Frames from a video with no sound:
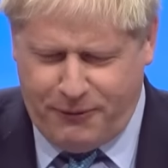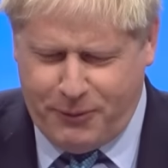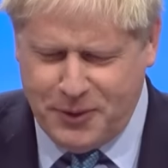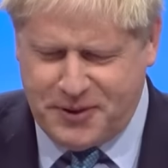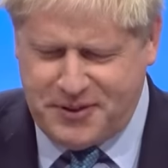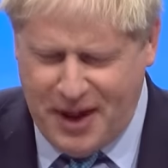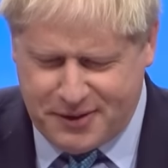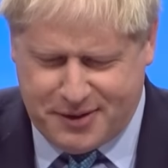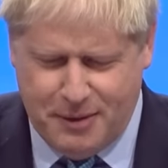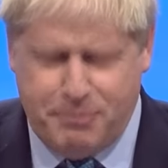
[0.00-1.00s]
was
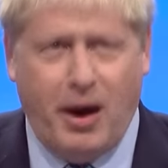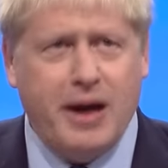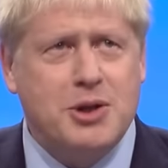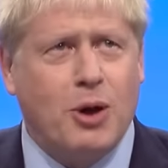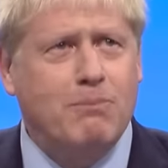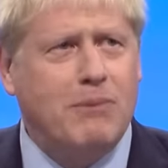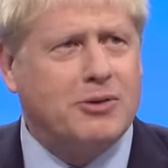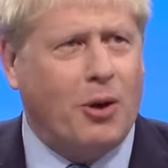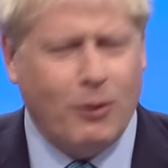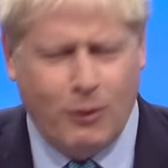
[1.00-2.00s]
censored by John
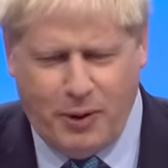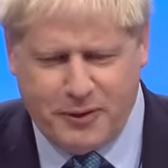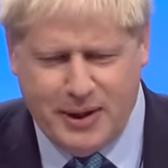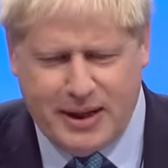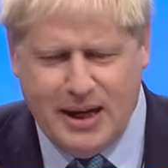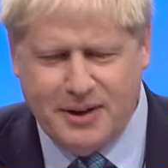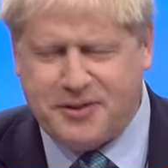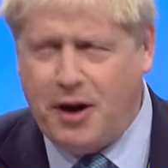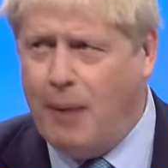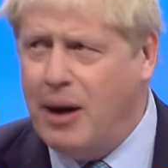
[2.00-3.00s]
McDonnell, or possibly Keir
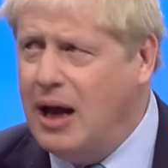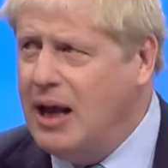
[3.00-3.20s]
Starmer,